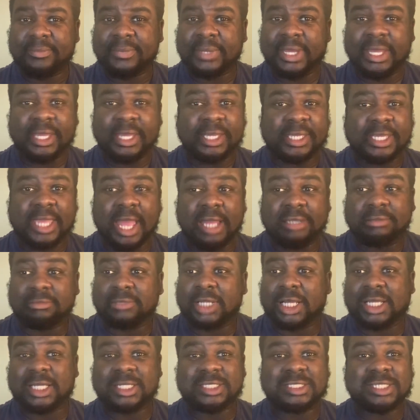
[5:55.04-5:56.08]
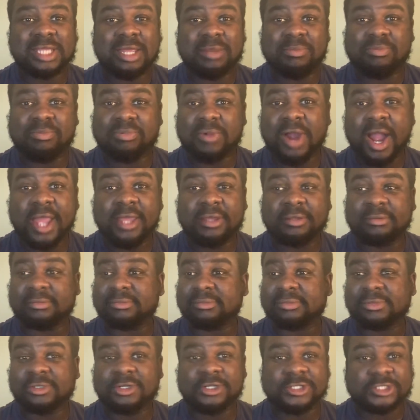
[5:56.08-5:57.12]
Again, like I said, Brighton
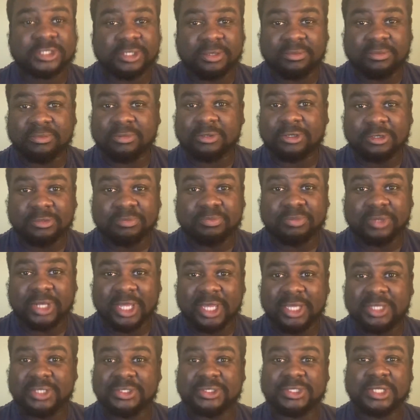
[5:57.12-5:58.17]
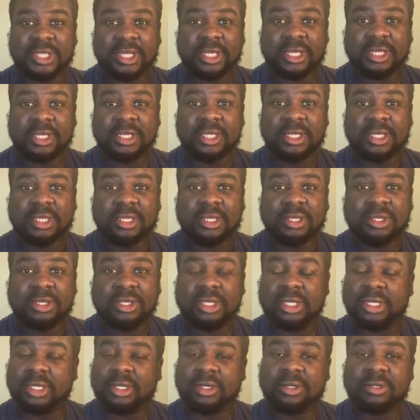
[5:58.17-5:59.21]
got some good players there, you
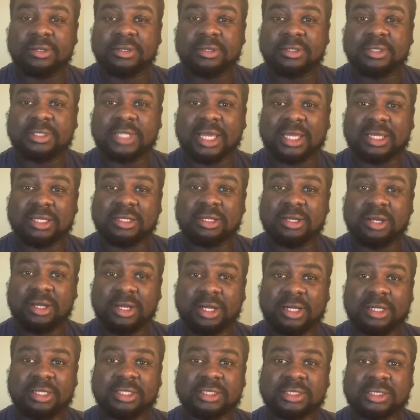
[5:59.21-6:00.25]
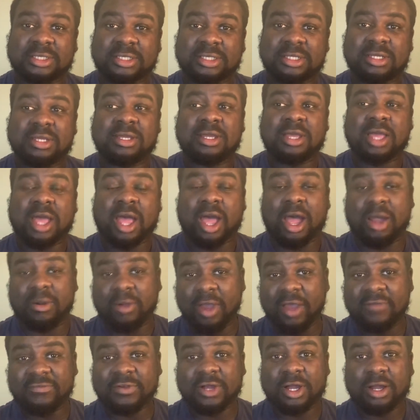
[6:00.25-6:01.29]
know, that can hurt us.
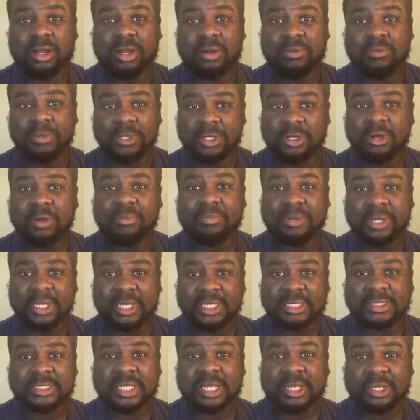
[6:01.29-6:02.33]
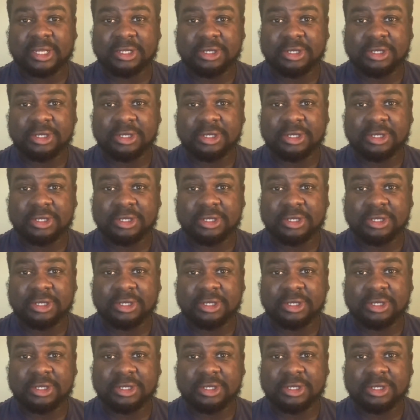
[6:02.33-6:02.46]
However, we got players that can